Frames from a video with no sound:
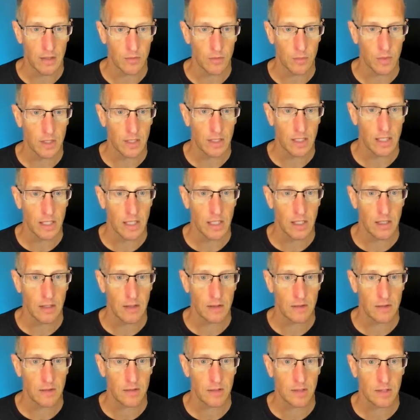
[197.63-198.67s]
We can
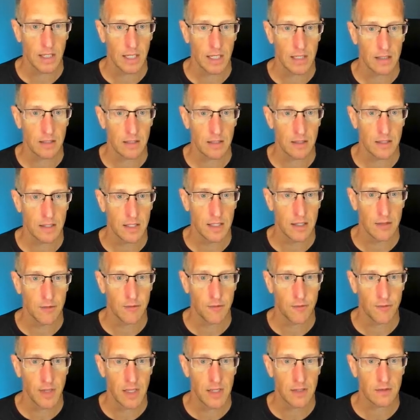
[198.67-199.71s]
select the
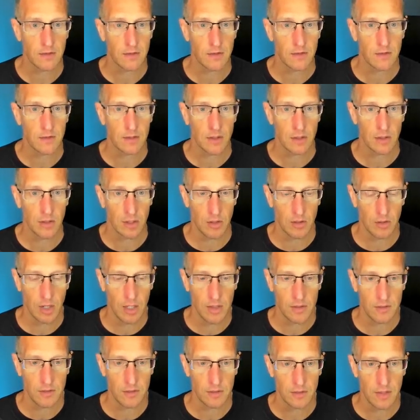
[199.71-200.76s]
faces that are
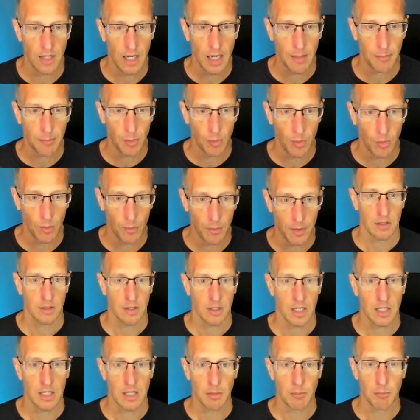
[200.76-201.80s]
across the top or we,
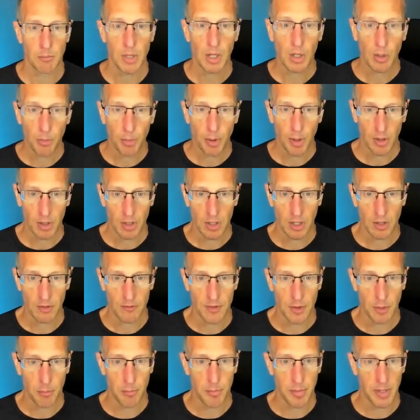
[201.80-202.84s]
in the middle part
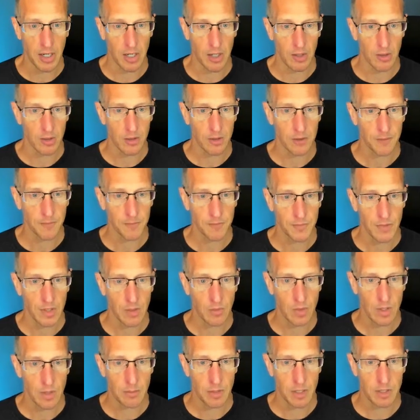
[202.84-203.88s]
of the barrel. And
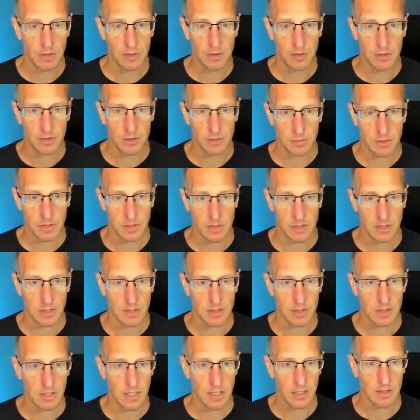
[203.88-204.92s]
what I'm gonna do is I'm just gonna
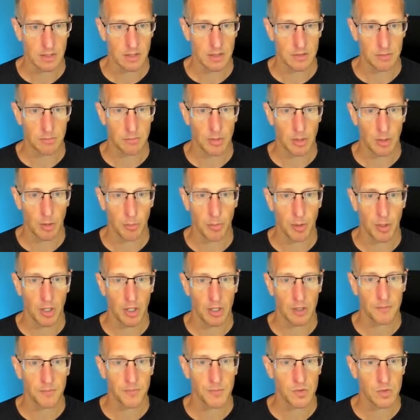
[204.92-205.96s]
select this middle
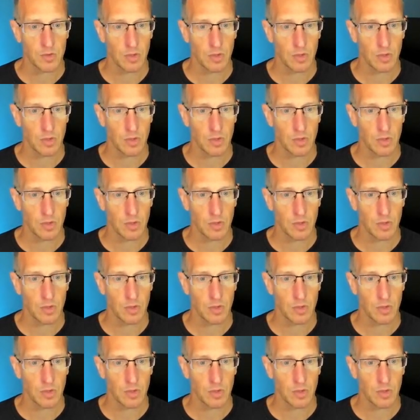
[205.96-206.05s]
part.